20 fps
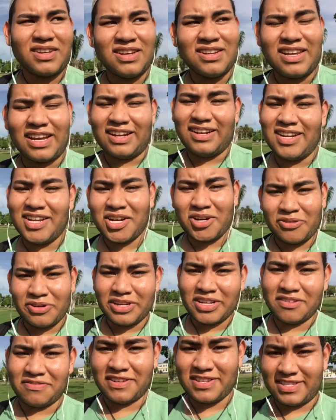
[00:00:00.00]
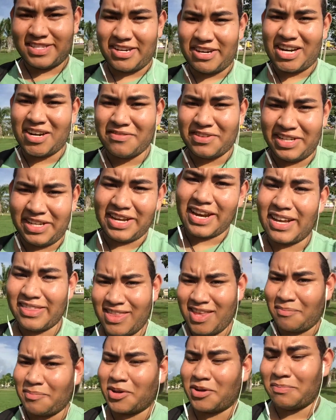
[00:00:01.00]
Like literally if he's there every day, I
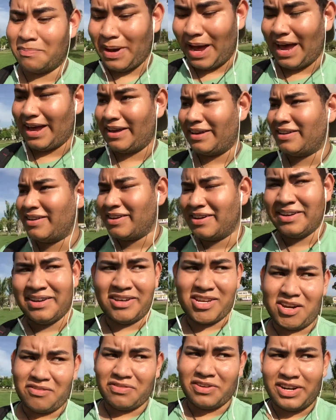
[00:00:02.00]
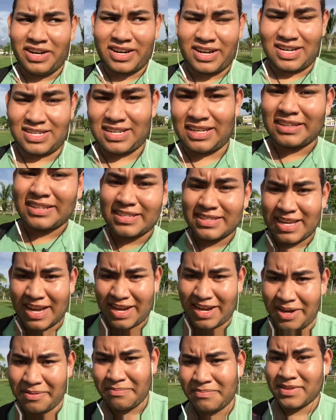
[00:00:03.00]
think I'm gonna buy every day because at this
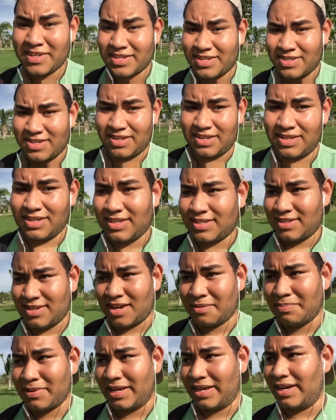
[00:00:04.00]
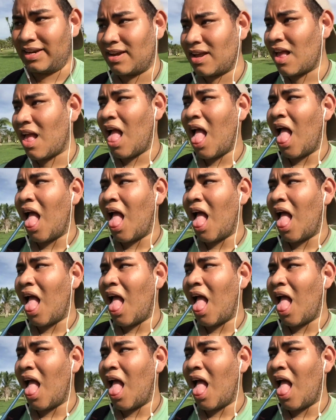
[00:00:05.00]
time the sun is not playing.